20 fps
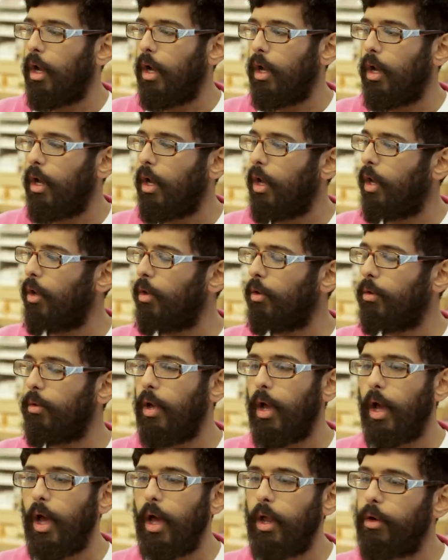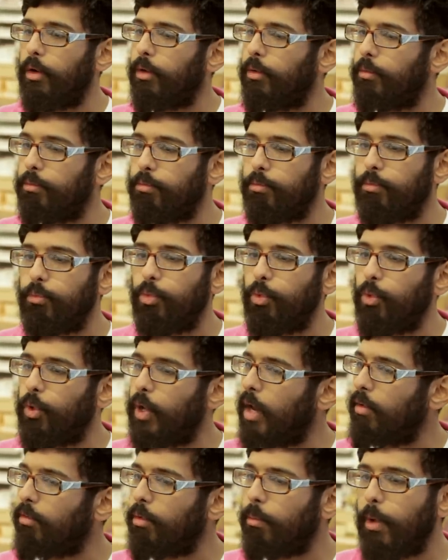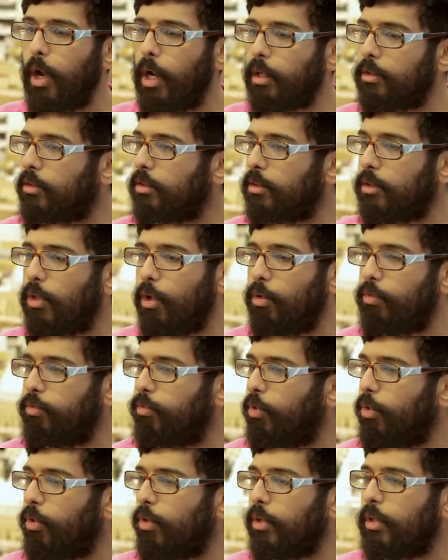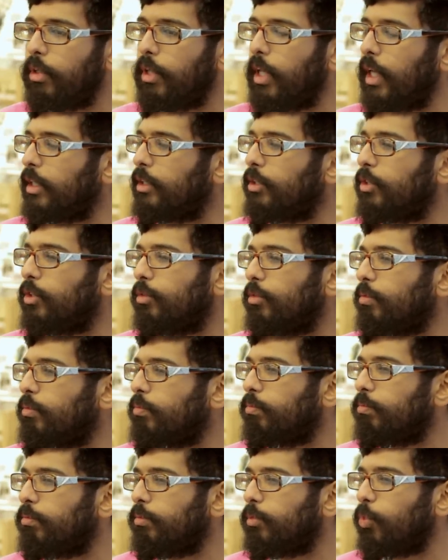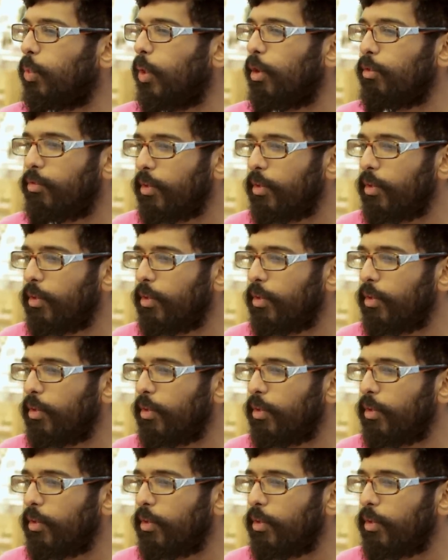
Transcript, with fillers: Uh, I don't. Whatever boxes go for, like twelve